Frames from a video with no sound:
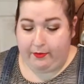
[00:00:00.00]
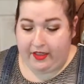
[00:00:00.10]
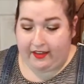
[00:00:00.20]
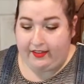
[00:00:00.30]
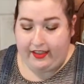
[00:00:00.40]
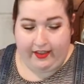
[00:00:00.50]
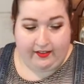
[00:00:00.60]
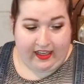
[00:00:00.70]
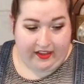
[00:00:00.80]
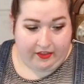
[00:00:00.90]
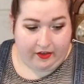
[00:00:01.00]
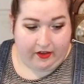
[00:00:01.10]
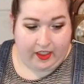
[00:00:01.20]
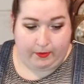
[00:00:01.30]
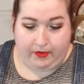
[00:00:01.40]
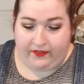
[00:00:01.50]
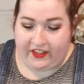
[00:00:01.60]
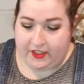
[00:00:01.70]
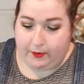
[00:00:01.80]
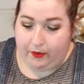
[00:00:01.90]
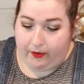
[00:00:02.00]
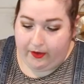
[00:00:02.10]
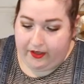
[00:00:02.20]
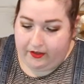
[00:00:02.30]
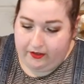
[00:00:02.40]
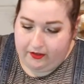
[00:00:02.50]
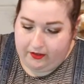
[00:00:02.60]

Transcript: mix is a 1/3 cup of vegetable oil.